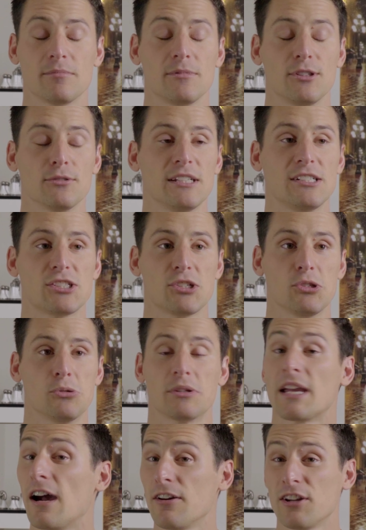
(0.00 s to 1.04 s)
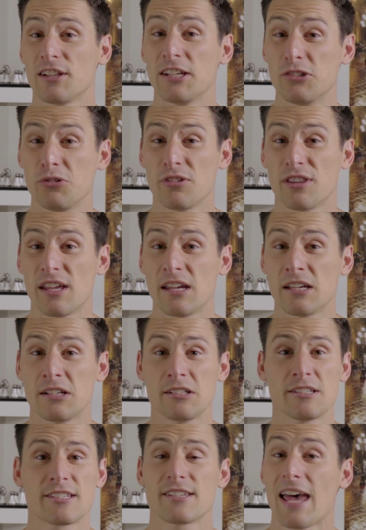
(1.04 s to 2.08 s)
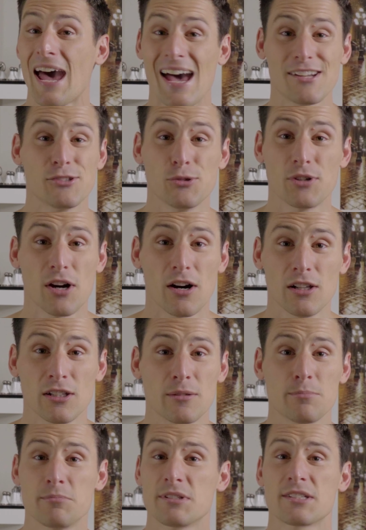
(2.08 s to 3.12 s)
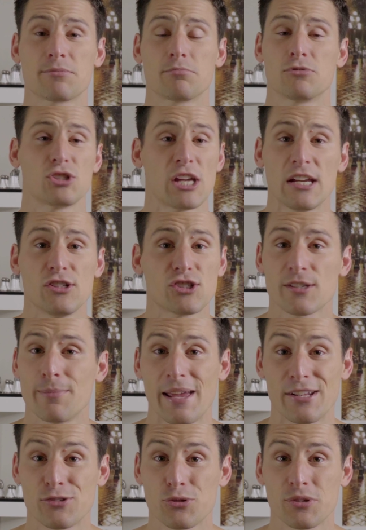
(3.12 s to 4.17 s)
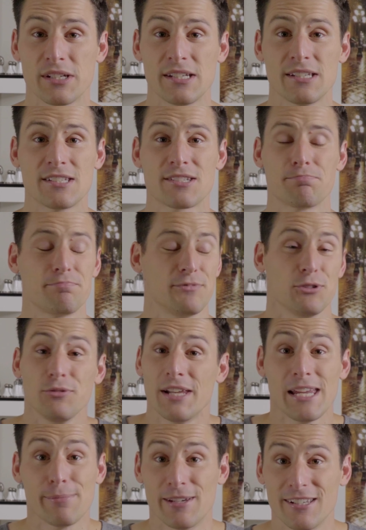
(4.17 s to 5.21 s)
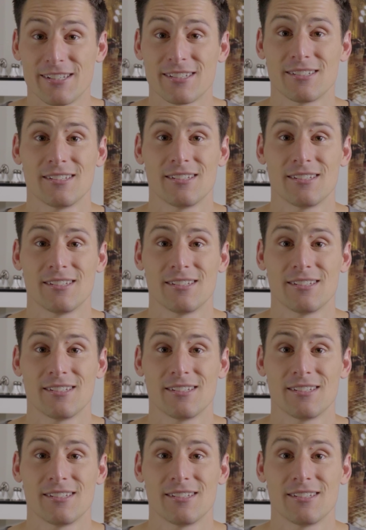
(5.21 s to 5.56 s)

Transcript: You'll need to calculate new things, add new columns, change some entries, you name it.